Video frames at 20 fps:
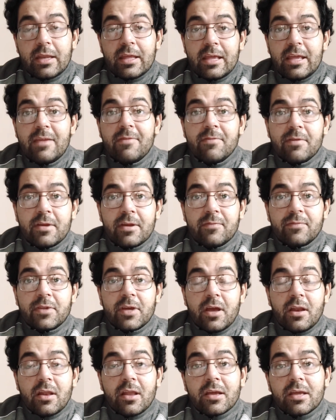even if they
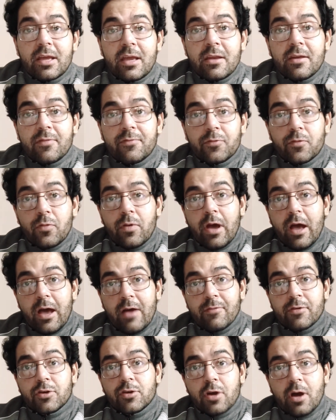are lucky enough to
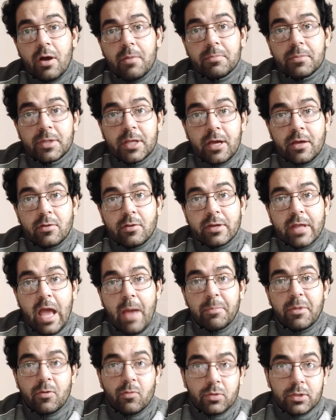have a job, they are not
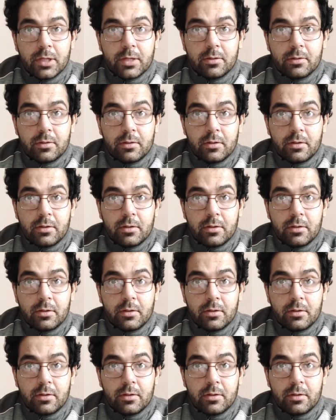happy with it.